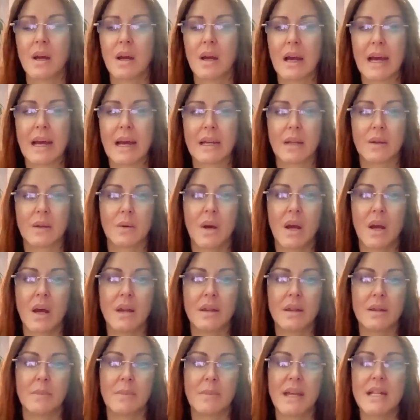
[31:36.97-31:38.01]

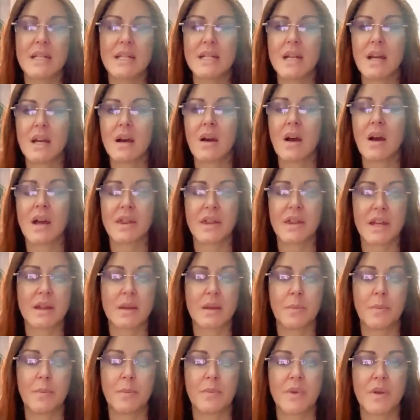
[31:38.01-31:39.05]
And the media, I
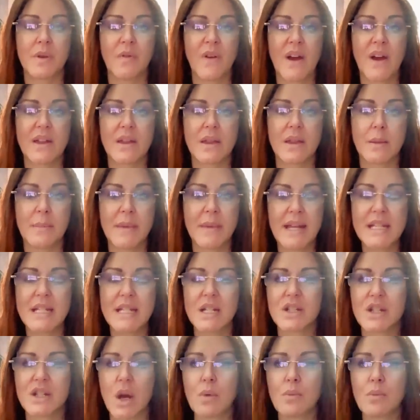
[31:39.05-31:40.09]
think the fact that the
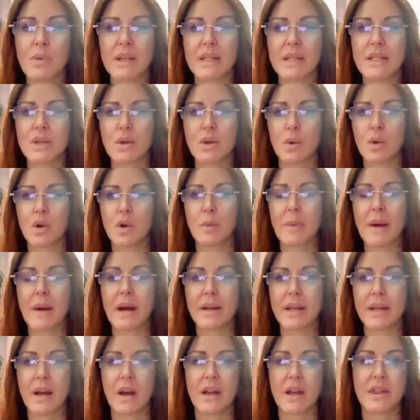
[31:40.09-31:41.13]
media don't really talk
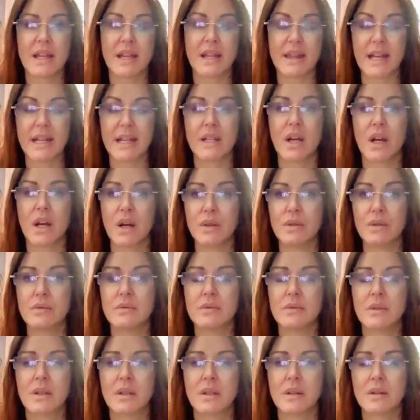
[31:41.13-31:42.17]
about it, I think they know.
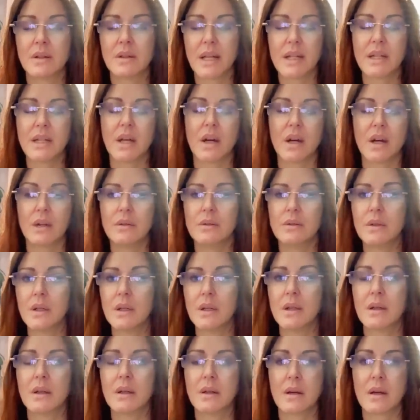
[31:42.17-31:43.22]
And
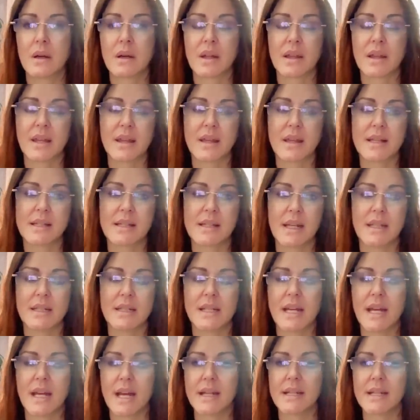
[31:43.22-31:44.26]
I think there's an
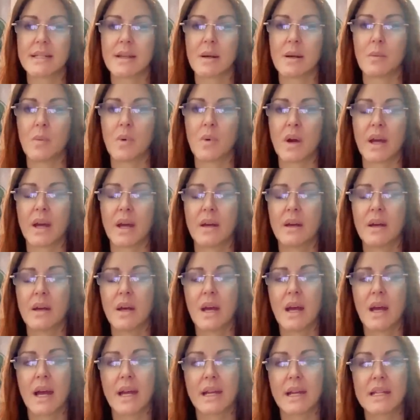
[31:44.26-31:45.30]
NDA somewhere,
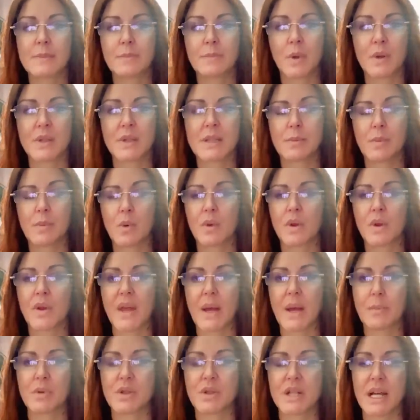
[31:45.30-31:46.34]
and it's possible that
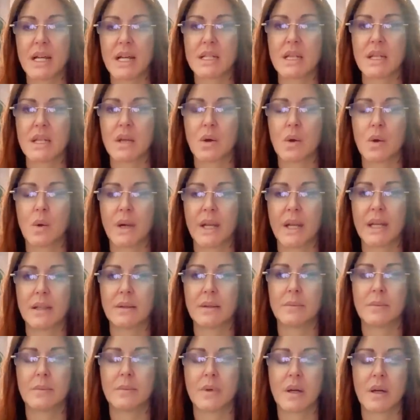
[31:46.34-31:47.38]
they're protecting the
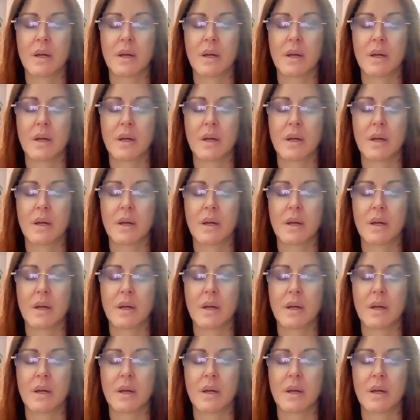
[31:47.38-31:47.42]
Queen.